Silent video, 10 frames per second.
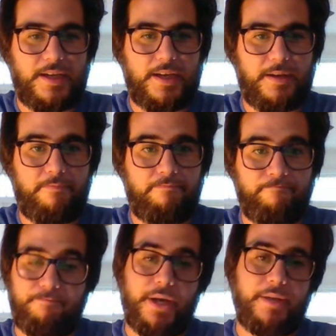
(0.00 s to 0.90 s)
Um,
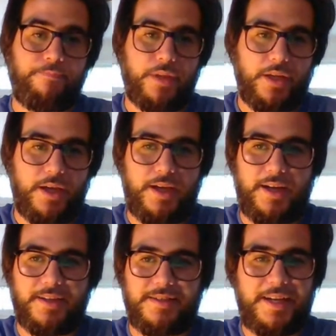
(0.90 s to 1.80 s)
but
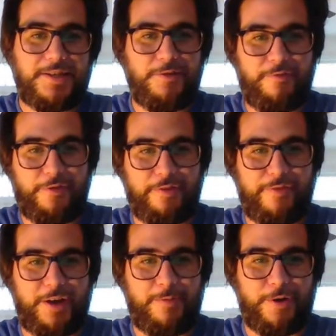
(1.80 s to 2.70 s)
uh, stay tuned for the
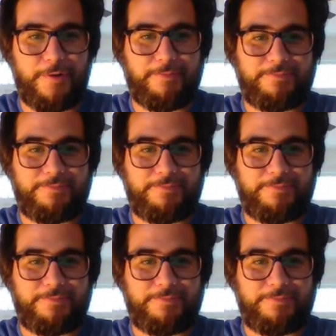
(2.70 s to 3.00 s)
final part.